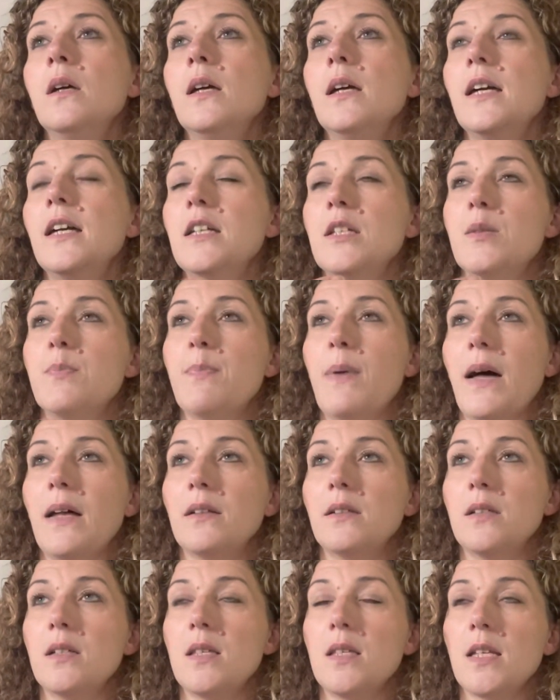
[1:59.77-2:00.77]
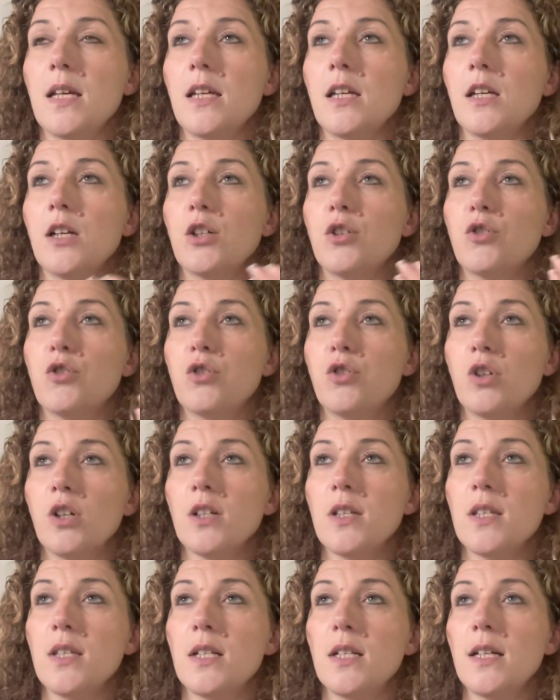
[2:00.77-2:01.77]
It's balancing
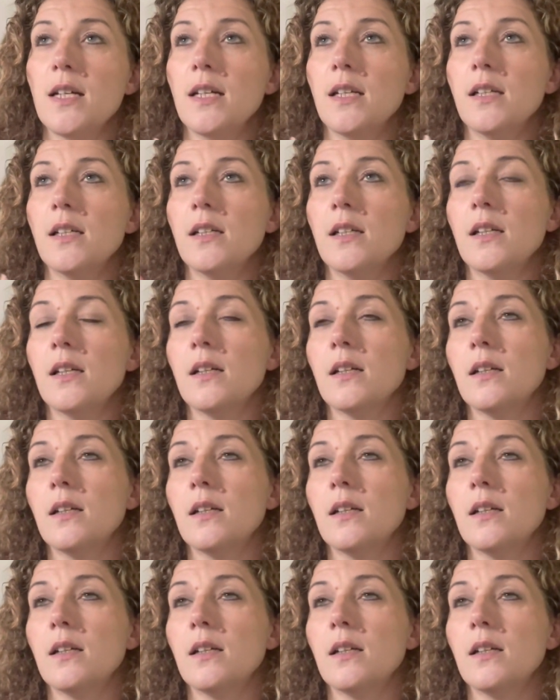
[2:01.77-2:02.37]
trusting